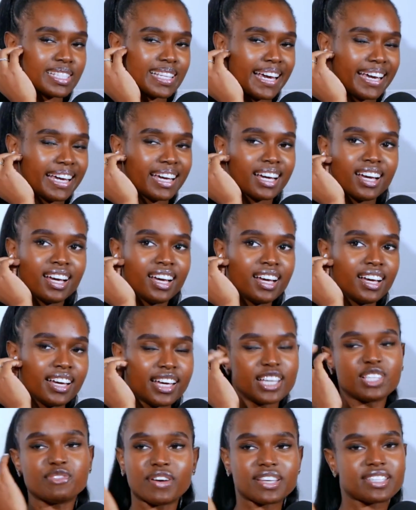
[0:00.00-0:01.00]
just like,
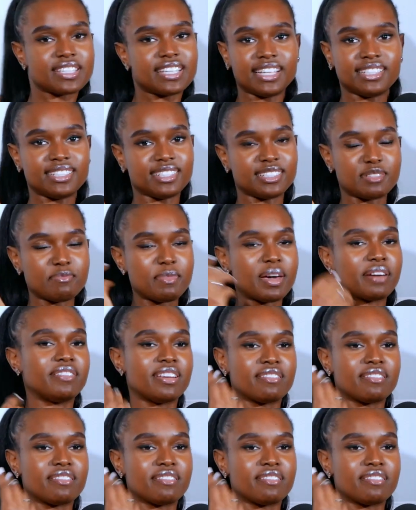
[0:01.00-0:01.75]
it's fascinating to me.